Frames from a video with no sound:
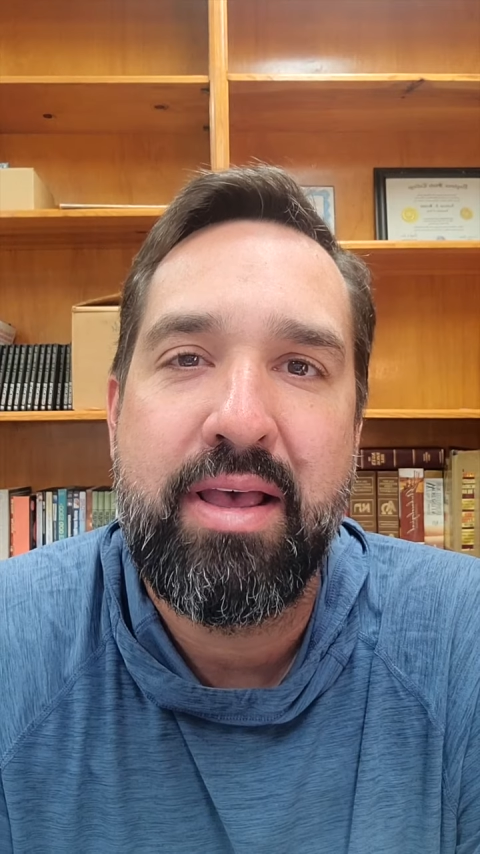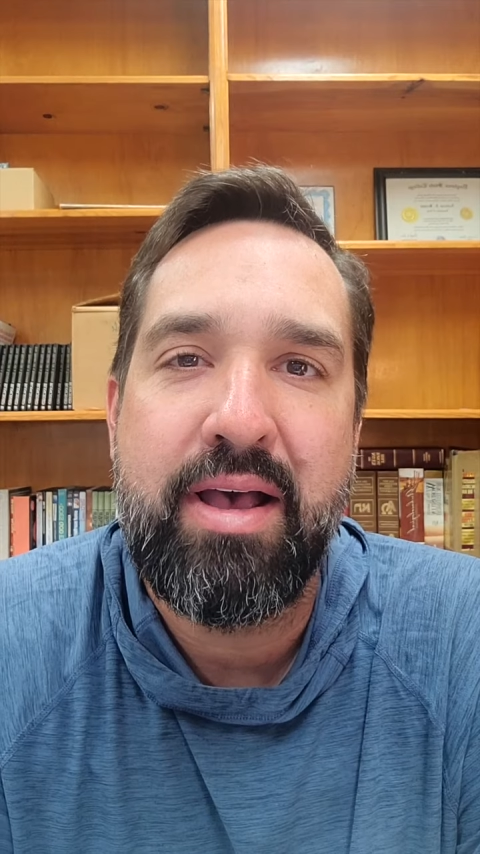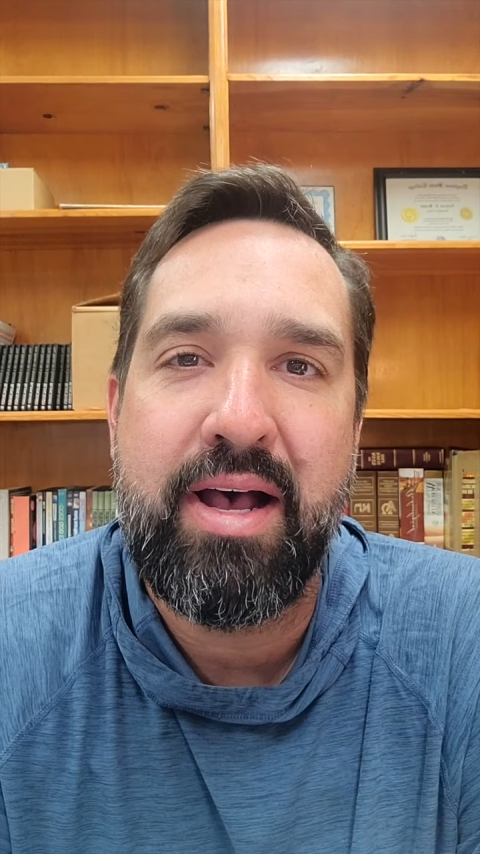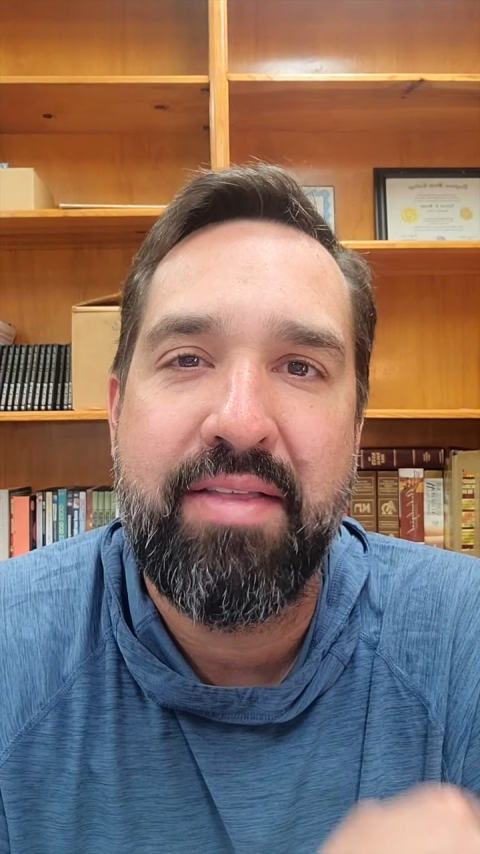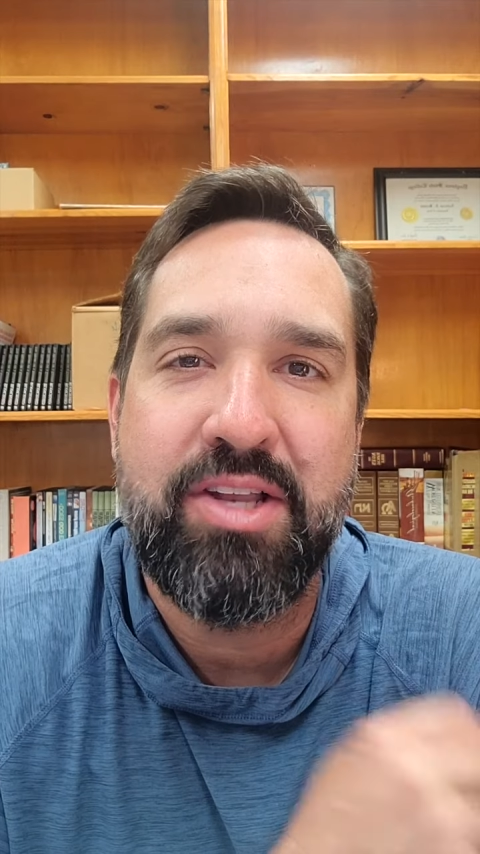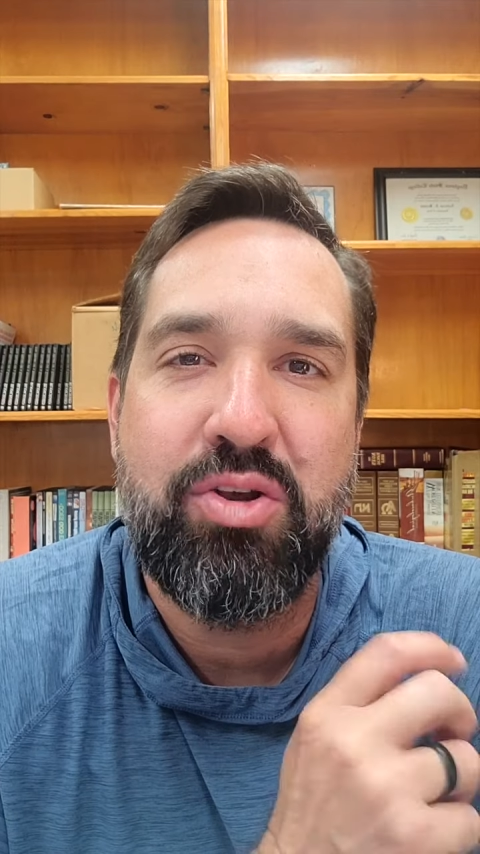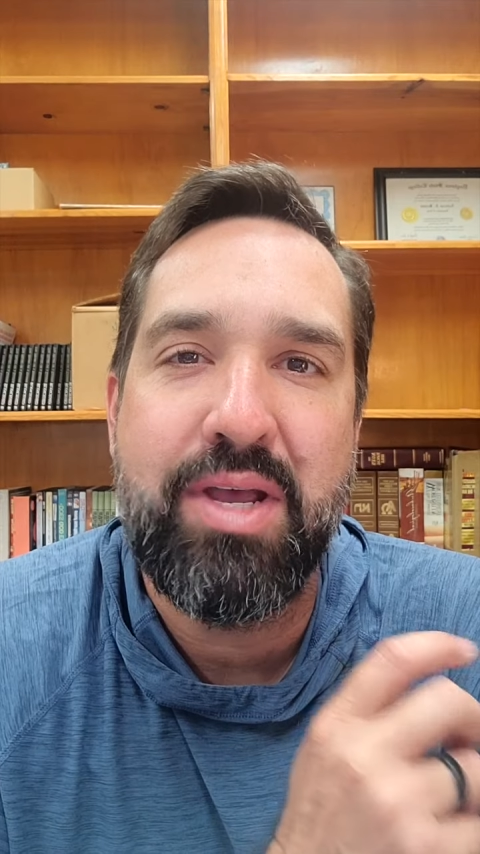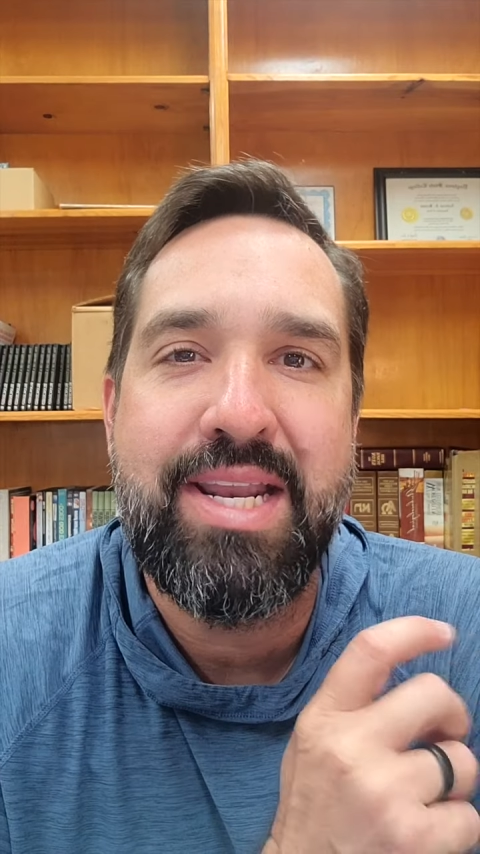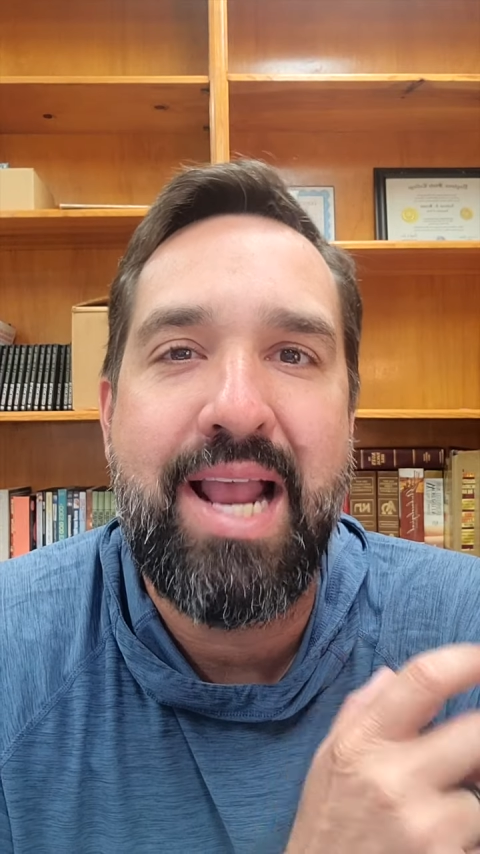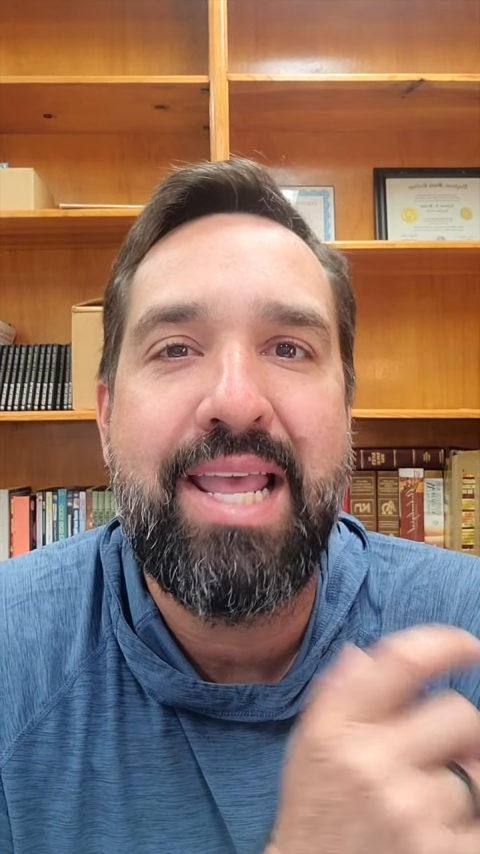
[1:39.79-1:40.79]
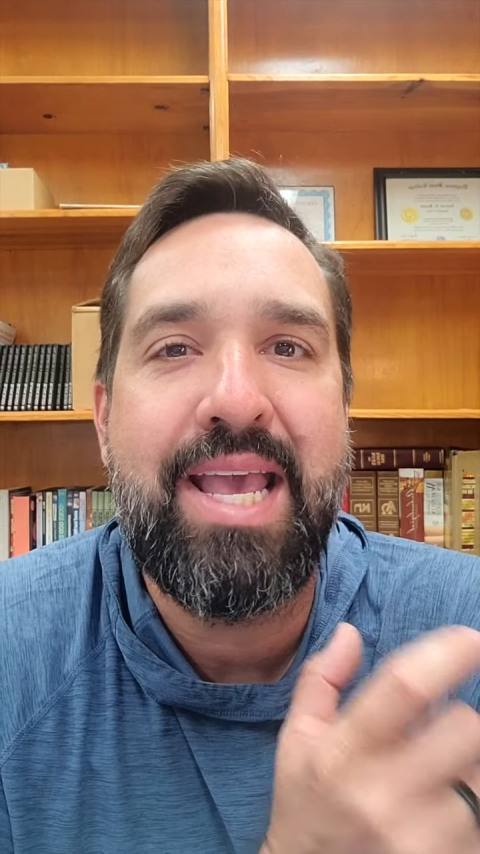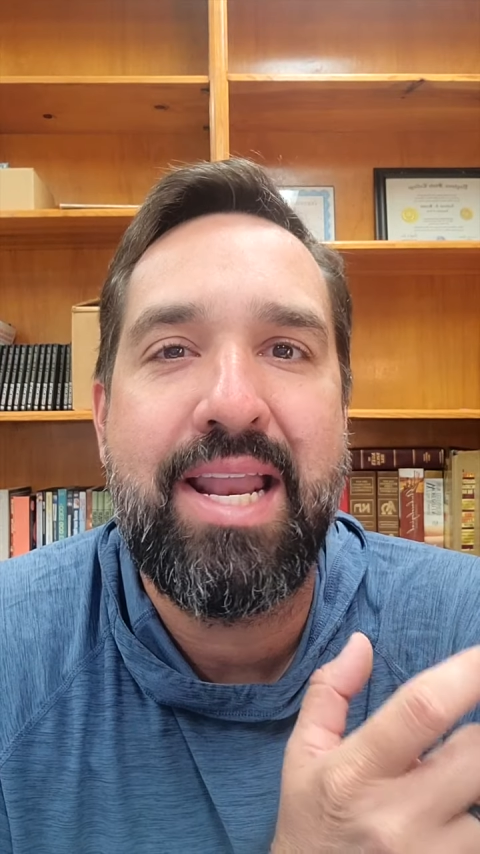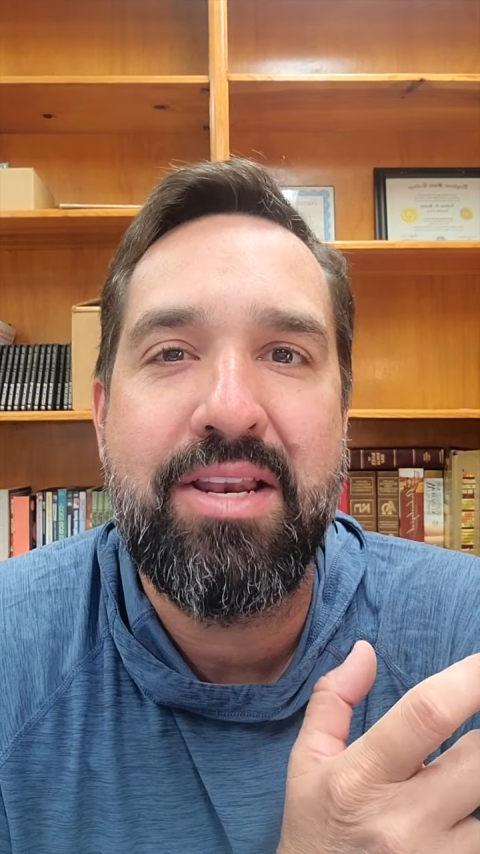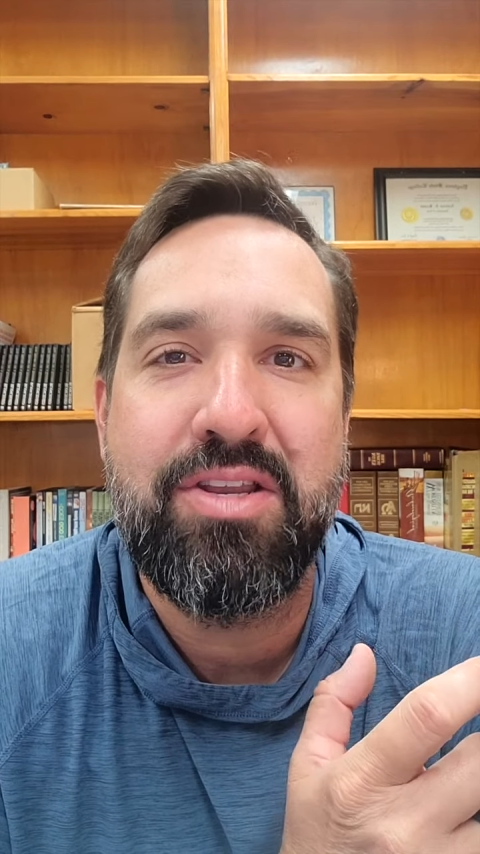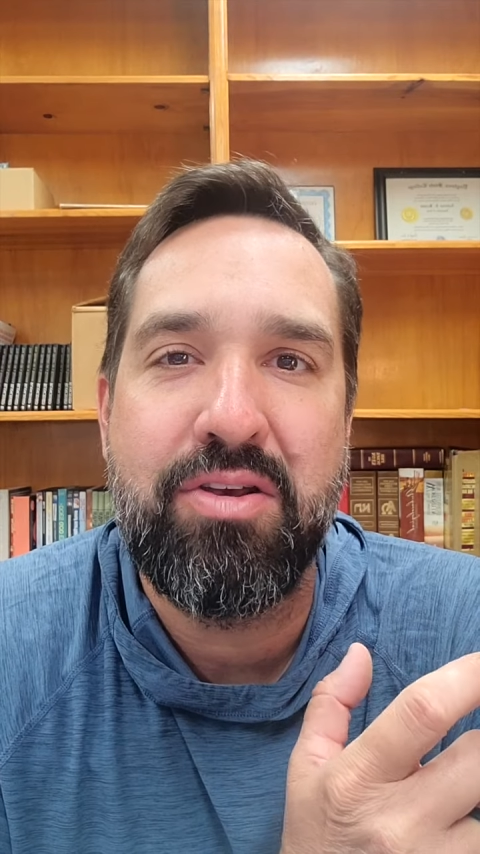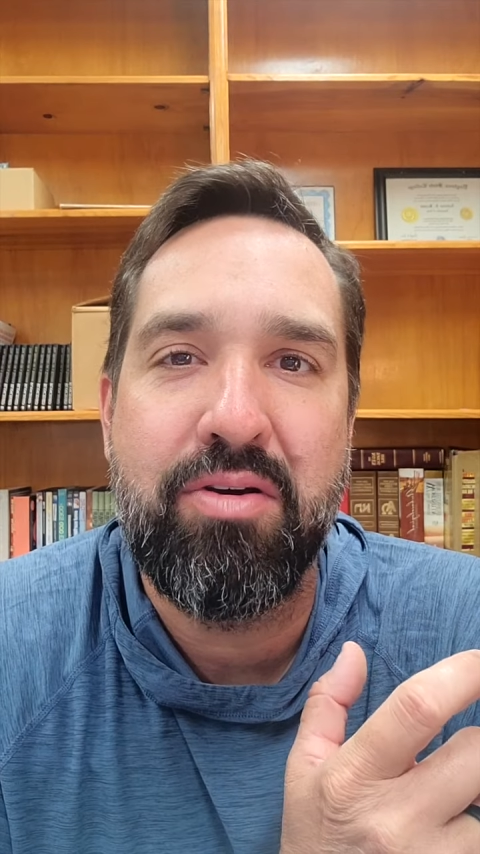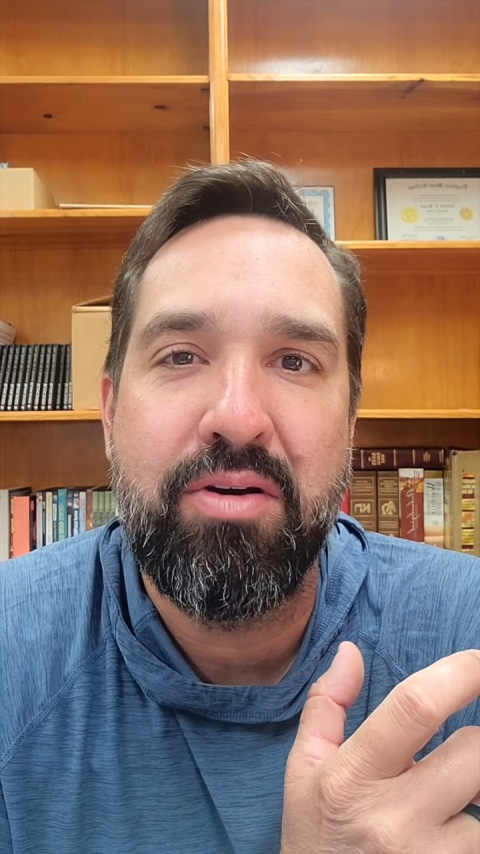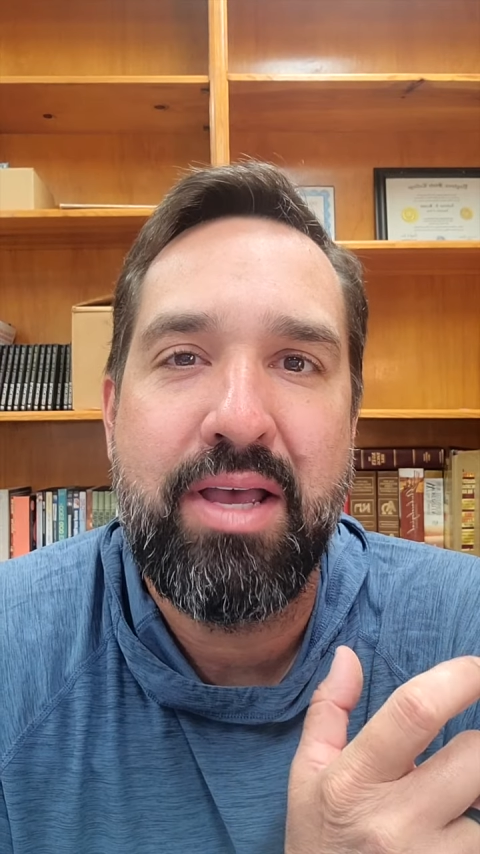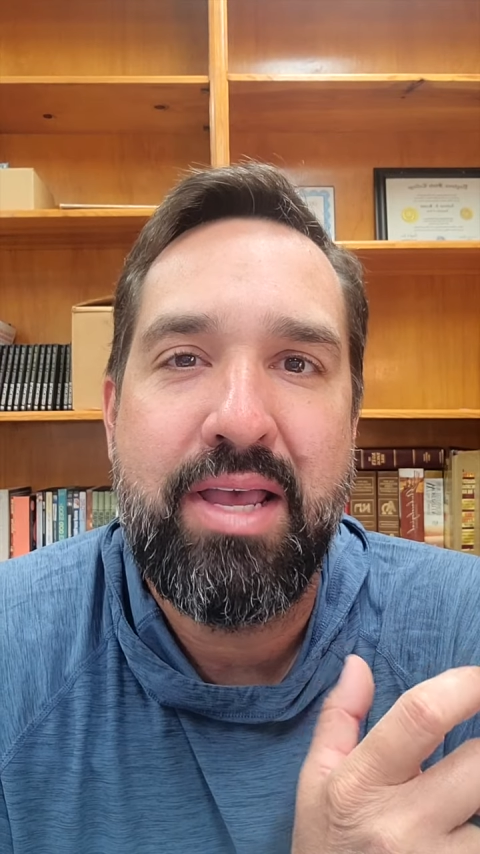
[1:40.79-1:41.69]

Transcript: uh, that you can daily get into,